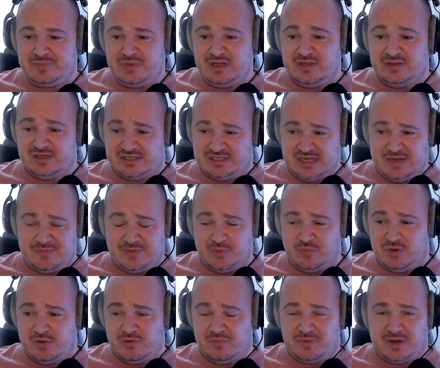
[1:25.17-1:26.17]
the team that
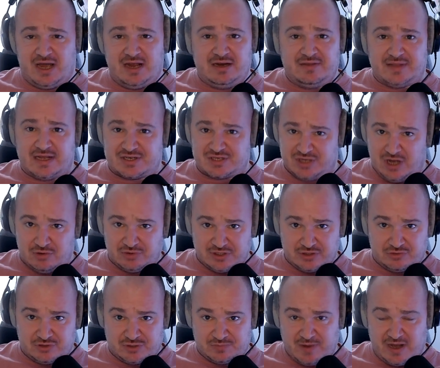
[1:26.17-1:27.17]
we were playing, and that's no
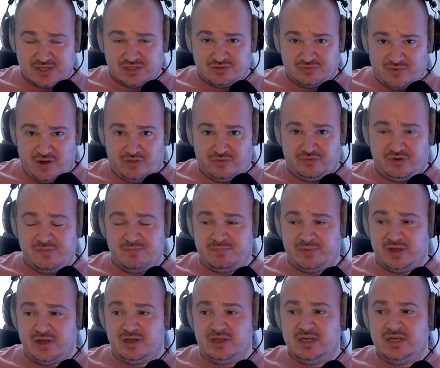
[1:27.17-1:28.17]
disrespect to Rotherham,
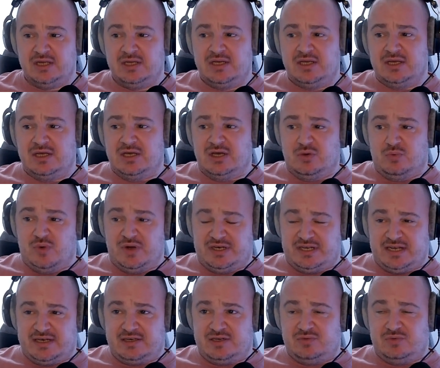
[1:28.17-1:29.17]
but we
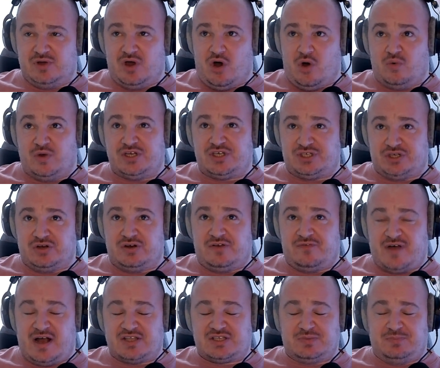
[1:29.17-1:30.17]
didn't, or we shouldn't
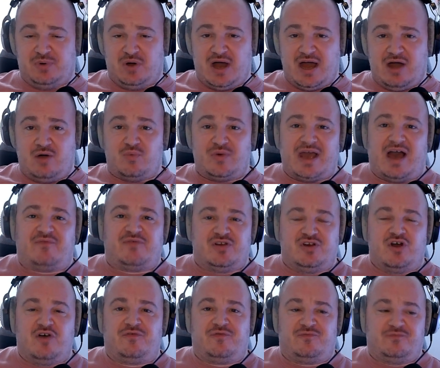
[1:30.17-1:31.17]
have had to put out. We have
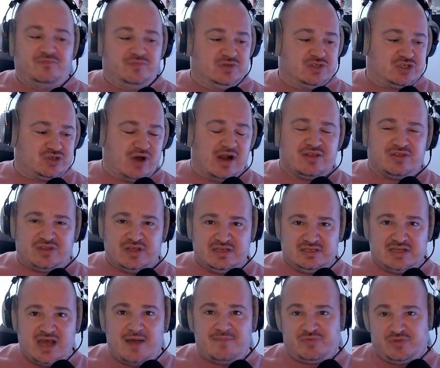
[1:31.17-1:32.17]
enough strength in
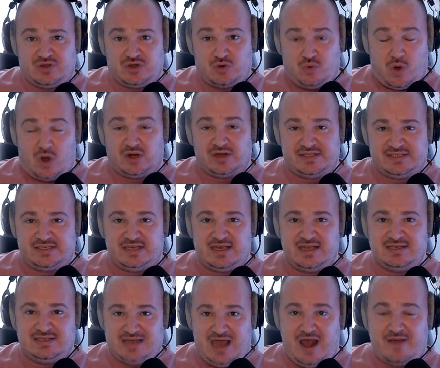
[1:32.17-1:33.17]
depth and quality
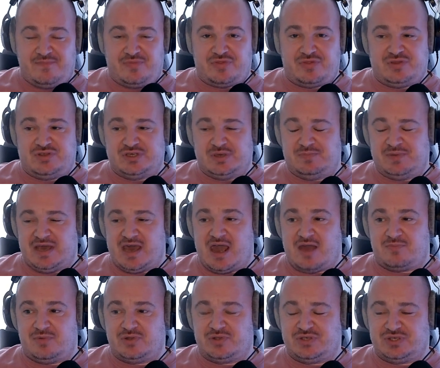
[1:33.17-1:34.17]
in depth to be
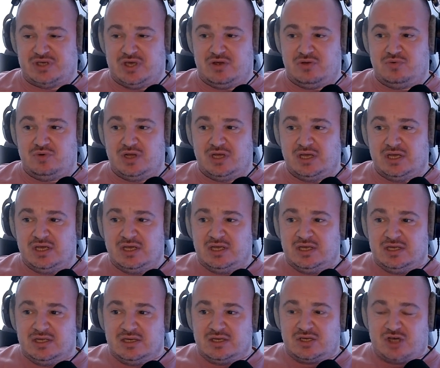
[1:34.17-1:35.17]
able to
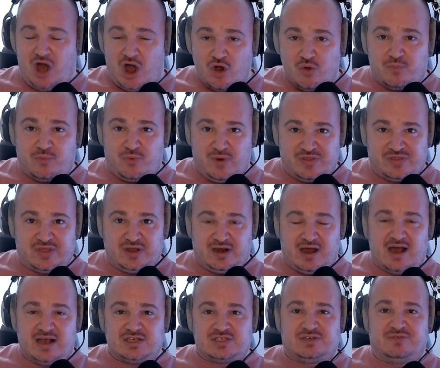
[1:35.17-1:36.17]
cope with the
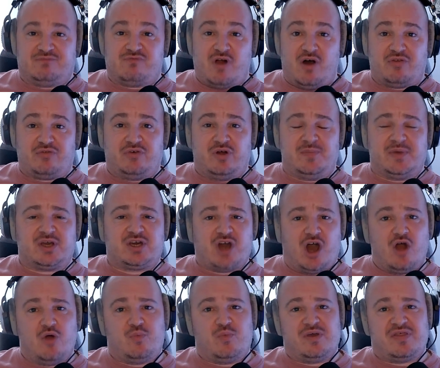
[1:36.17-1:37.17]
likes of Rotherham and
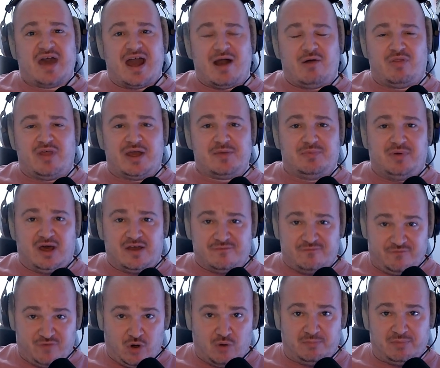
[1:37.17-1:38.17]
cope with how they play
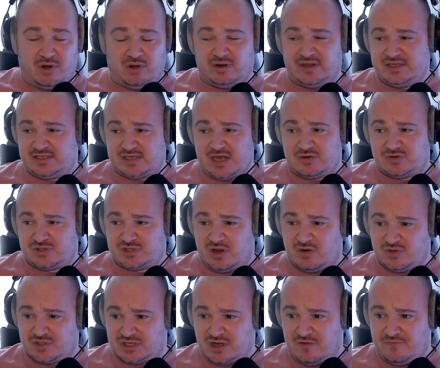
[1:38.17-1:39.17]
football, etc., so
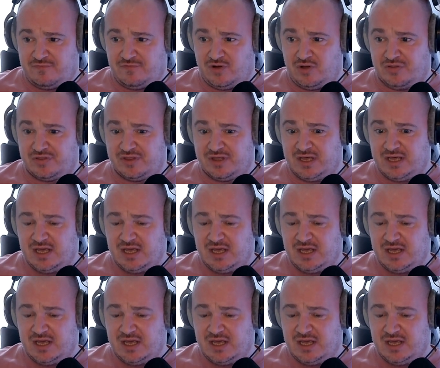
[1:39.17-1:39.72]
on and so forth.